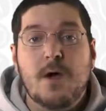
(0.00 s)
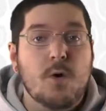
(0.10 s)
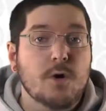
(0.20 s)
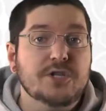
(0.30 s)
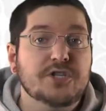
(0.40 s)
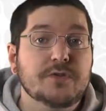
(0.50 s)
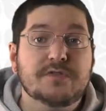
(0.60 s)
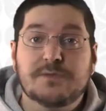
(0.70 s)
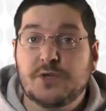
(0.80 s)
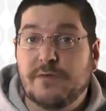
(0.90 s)
or choose
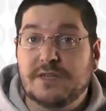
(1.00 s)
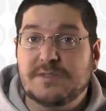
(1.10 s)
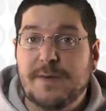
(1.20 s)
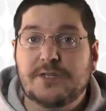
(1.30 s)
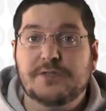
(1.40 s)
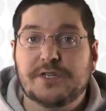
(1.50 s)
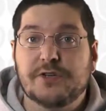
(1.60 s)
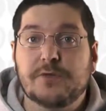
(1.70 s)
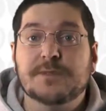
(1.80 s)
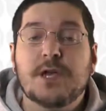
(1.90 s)
from two of our specialty
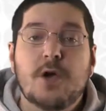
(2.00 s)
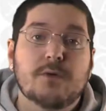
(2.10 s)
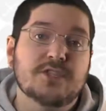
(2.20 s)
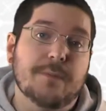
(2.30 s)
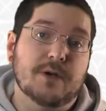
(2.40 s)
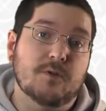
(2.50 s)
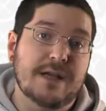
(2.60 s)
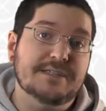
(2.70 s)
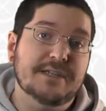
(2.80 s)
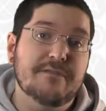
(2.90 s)
groups, which are
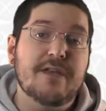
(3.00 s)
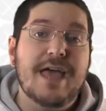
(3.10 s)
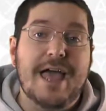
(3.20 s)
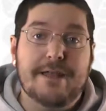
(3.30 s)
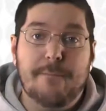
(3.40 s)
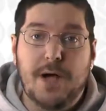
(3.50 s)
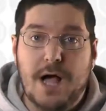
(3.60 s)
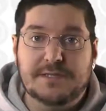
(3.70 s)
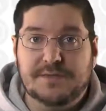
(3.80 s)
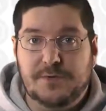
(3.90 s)
progressive and
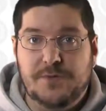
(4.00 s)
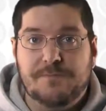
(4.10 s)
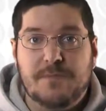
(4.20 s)
impossible.